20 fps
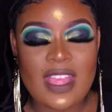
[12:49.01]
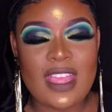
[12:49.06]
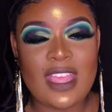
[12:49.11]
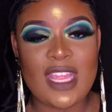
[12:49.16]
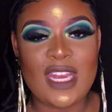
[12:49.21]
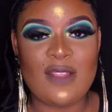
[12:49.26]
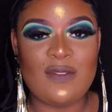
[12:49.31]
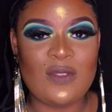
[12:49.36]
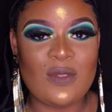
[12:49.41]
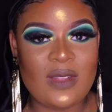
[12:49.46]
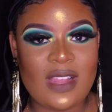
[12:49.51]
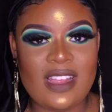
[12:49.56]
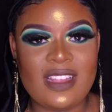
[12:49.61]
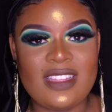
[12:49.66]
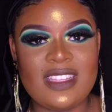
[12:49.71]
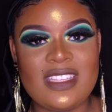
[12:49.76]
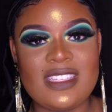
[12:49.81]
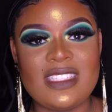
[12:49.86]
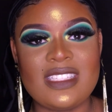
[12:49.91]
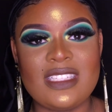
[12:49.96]
And if you like
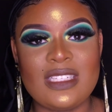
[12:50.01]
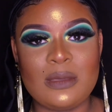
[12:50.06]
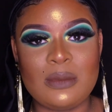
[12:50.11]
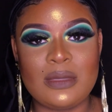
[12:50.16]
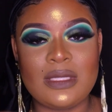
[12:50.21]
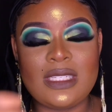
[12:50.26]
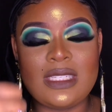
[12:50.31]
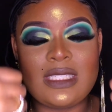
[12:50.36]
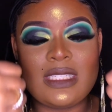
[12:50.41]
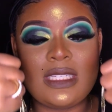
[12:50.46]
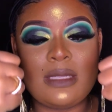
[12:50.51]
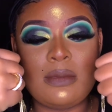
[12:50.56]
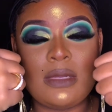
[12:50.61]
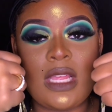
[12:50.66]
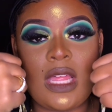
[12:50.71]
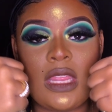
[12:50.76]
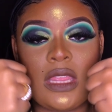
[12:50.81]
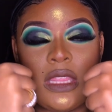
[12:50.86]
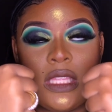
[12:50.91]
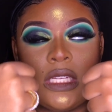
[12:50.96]
this look, please give me
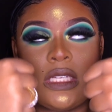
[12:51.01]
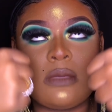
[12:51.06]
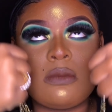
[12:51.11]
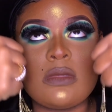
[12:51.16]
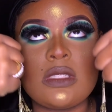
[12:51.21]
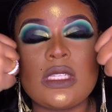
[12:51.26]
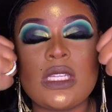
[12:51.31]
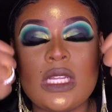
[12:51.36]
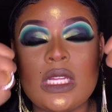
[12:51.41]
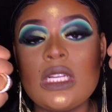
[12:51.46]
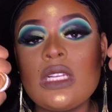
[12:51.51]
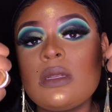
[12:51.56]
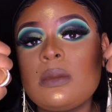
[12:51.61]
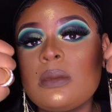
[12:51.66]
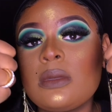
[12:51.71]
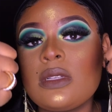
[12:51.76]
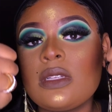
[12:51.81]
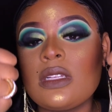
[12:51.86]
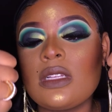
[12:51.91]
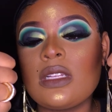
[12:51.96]
a thumbs
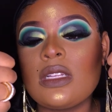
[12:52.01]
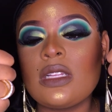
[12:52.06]
up.